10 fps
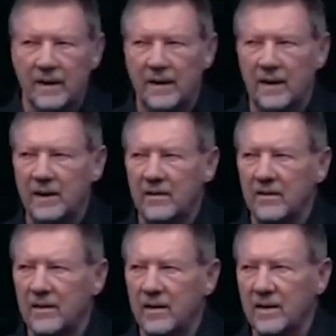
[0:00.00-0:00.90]
And
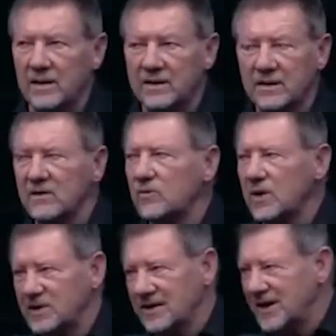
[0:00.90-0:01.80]
I still
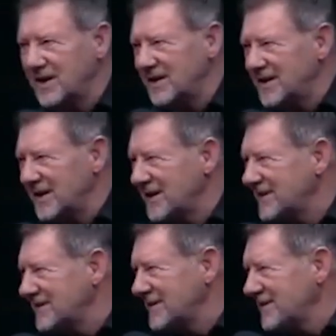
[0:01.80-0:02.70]
wasn't getting
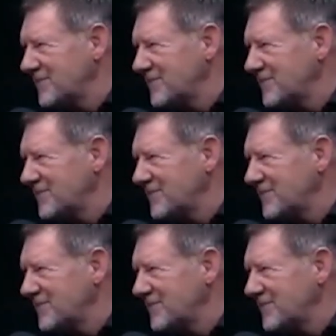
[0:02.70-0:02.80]
it.